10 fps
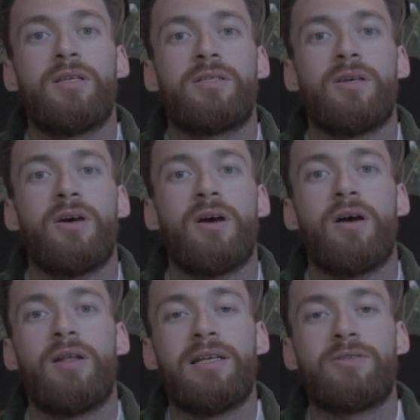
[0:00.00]
to
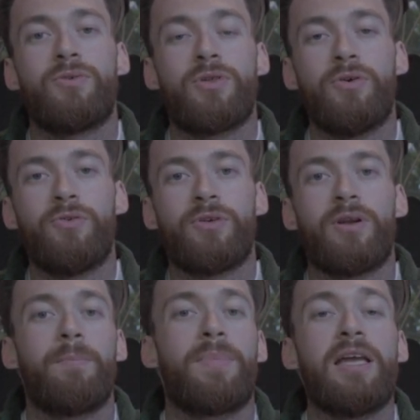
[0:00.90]
little children
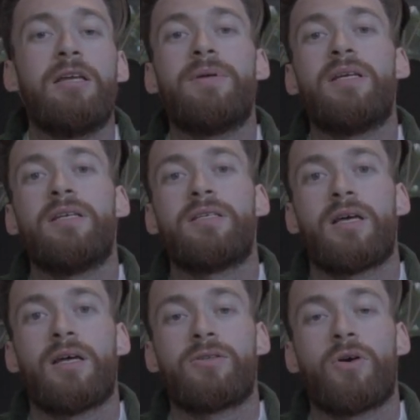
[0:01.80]
like babies
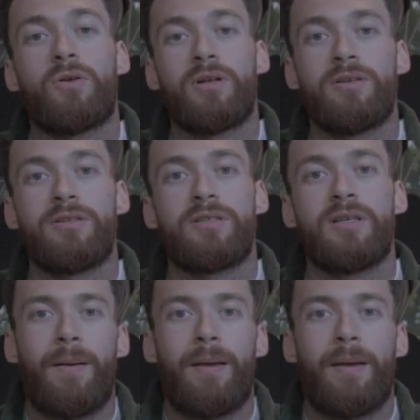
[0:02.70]
and toddlers.